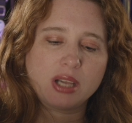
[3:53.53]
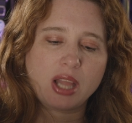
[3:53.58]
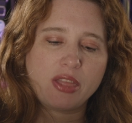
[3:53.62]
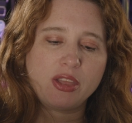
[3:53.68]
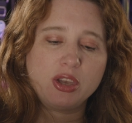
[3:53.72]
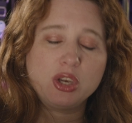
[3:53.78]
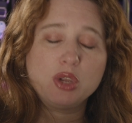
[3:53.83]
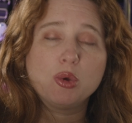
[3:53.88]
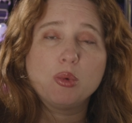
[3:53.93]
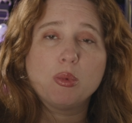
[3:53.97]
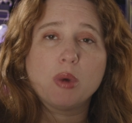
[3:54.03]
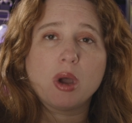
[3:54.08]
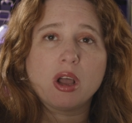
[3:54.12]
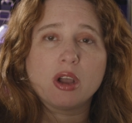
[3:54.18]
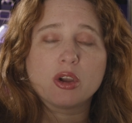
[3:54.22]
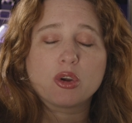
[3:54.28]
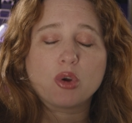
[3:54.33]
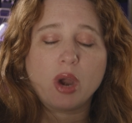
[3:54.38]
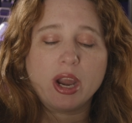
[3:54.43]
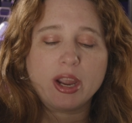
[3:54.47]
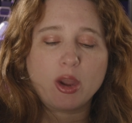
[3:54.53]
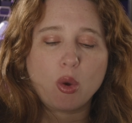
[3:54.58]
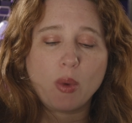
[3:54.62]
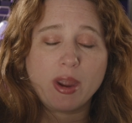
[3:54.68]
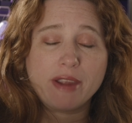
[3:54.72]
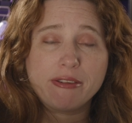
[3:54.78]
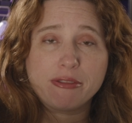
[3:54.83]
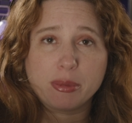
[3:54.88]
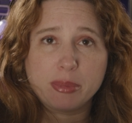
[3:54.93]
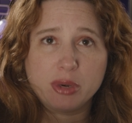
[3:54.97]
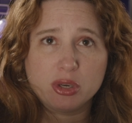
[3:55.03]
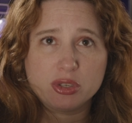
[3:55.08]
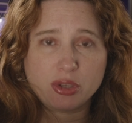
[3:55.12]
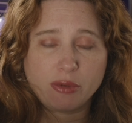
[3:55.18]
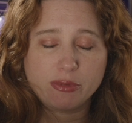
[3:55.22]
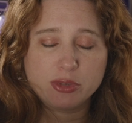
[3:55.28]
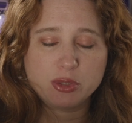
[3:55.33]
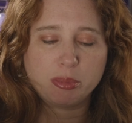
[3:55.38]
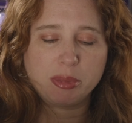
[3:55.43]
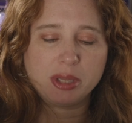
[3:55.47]
And then you crank away from
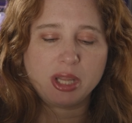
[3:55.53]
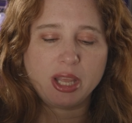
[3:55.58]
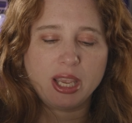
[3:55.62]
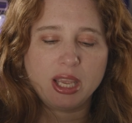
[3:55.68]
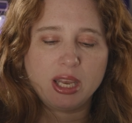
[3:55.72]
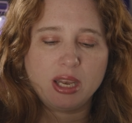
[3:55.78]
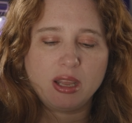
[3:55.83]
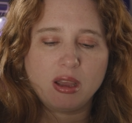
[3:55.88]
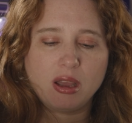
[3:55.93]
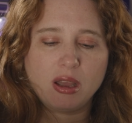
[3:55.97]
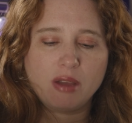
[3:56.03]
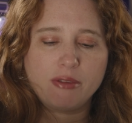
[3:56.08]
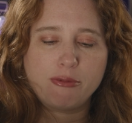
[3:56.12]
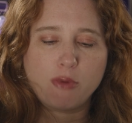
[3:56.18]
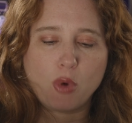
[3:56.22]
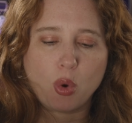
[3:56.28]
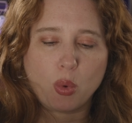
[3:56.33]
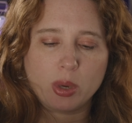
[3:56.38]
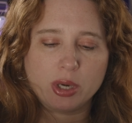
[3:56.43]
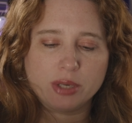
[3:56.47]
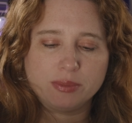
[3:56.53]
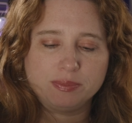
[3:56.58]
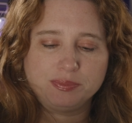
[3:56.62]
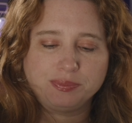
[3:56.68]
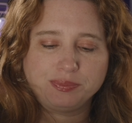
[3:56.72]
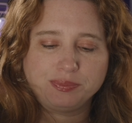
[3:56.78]
yourself to play it forward.